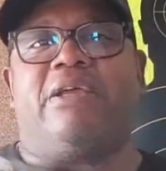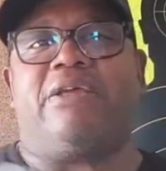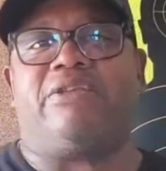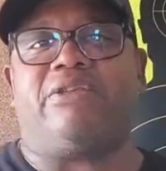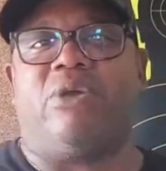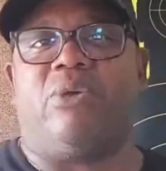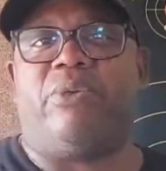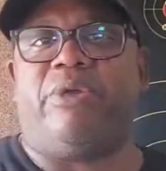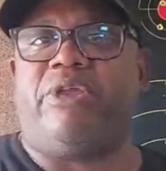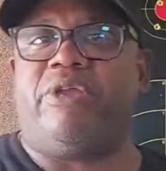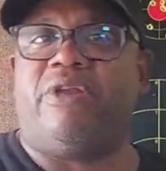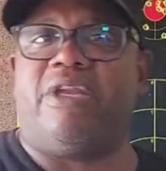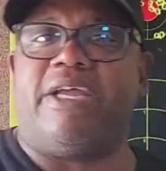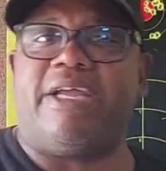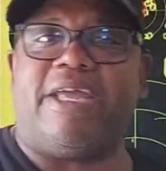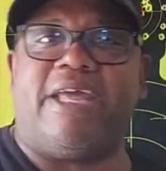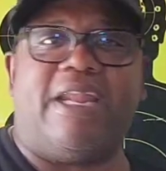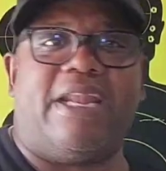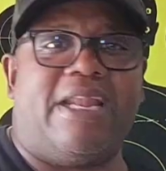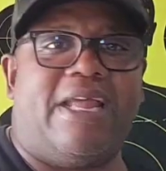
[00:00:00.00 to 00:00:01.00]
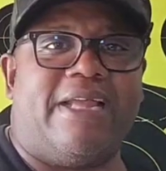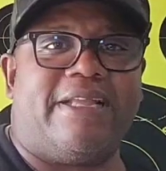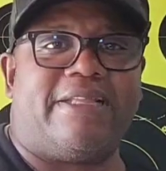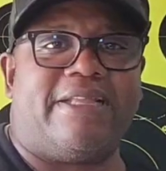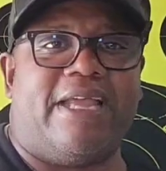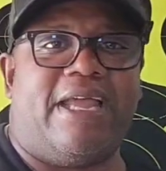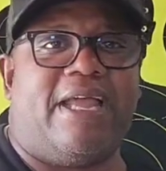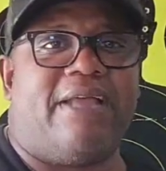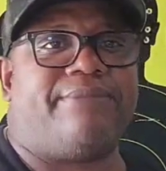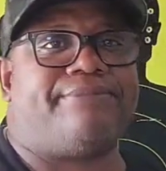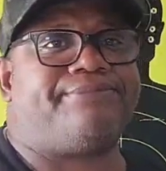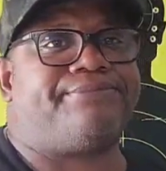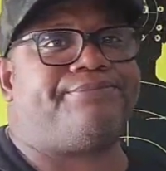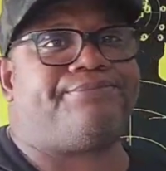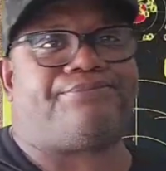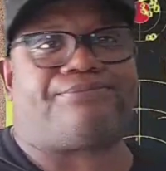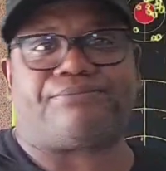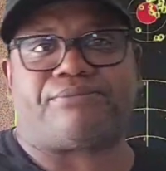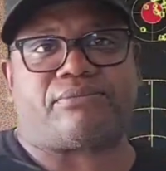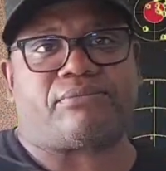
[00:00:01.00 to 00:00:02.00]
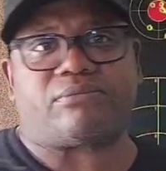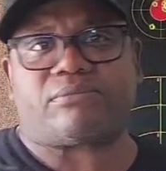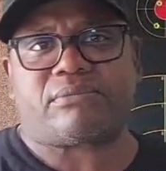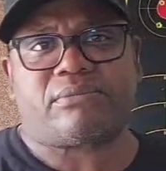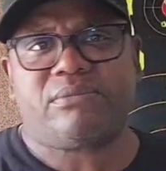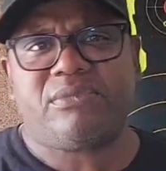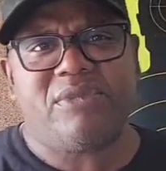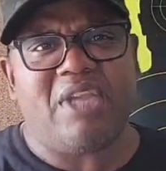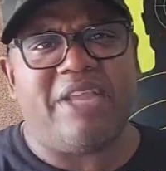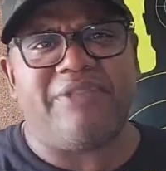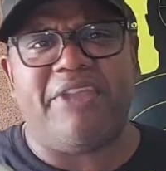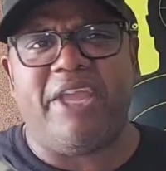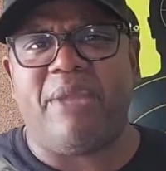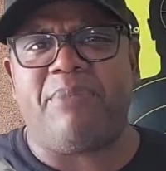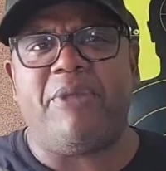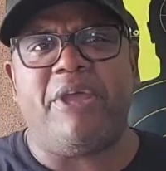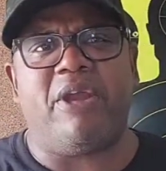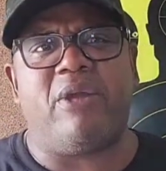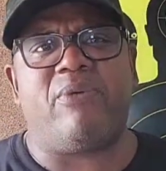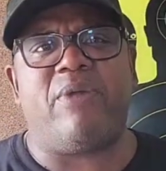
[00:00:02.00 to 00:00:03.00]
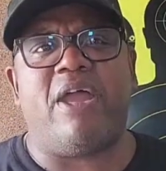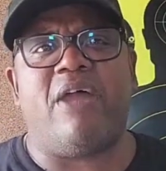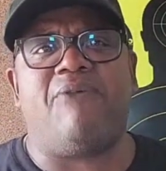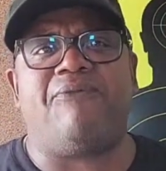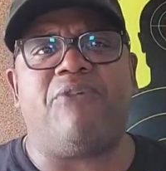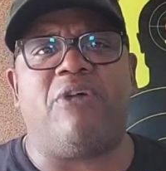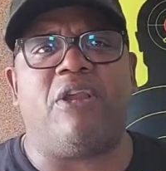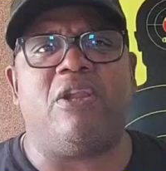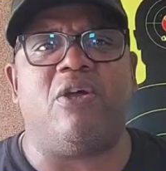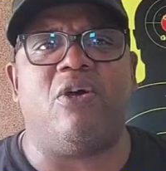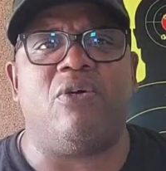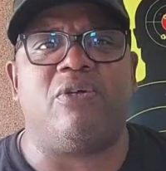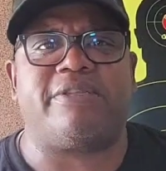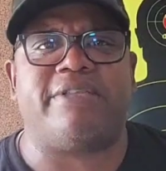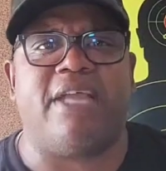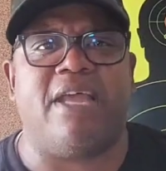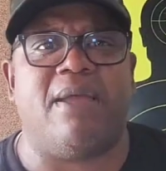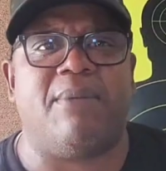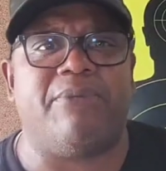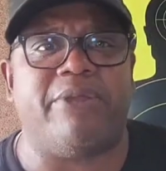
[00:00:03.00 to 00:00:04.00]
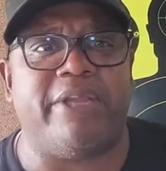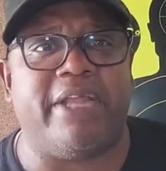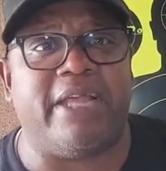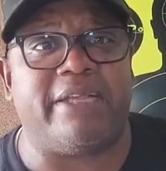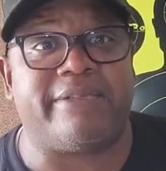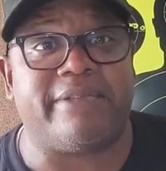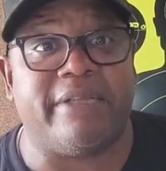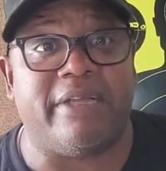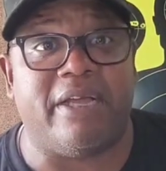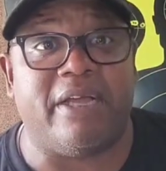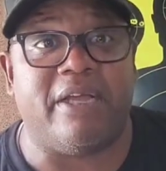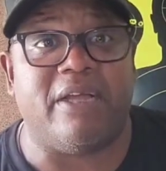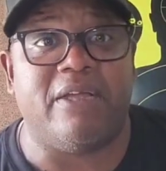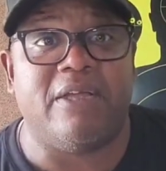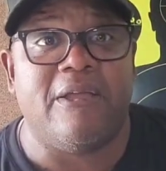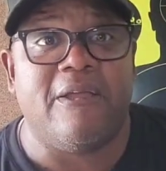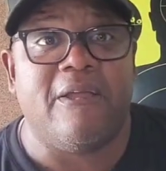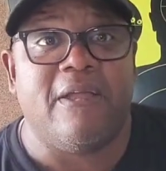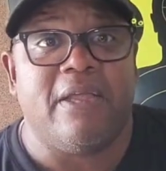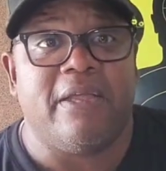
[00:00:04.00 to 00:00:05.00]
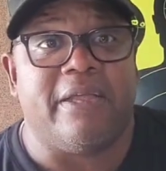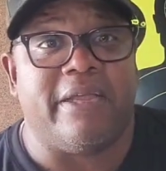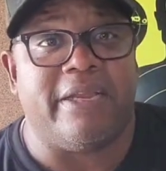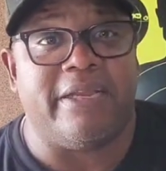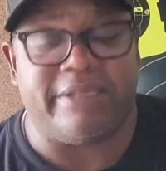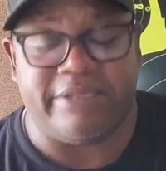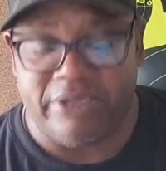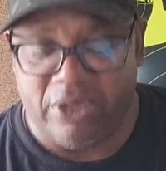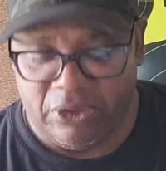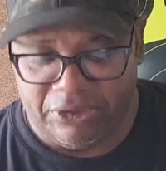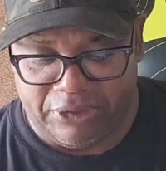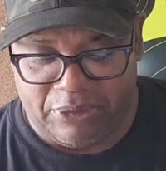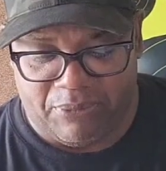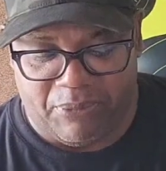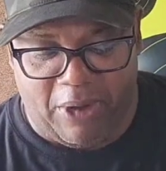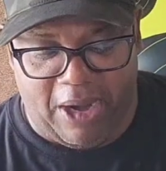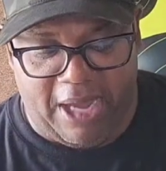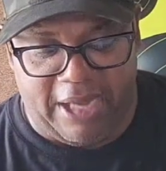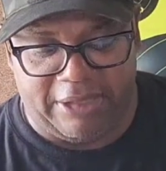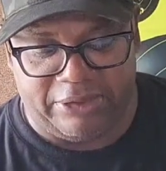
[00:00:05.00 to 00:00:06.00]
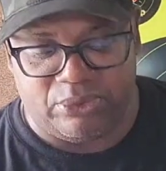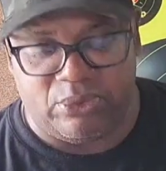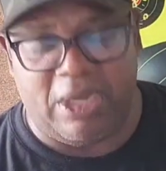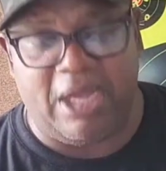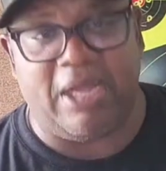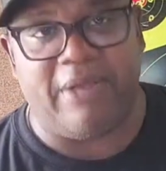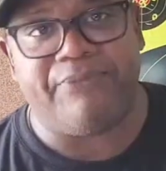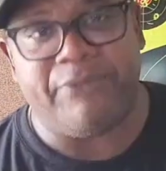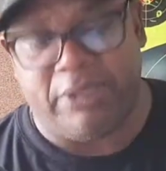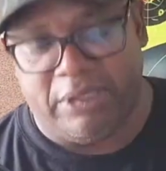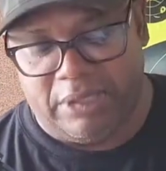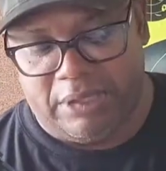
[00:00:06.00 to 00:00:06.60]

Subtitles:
So when you look at it like that, they've been around for a long time, and that's and it's no surprise why.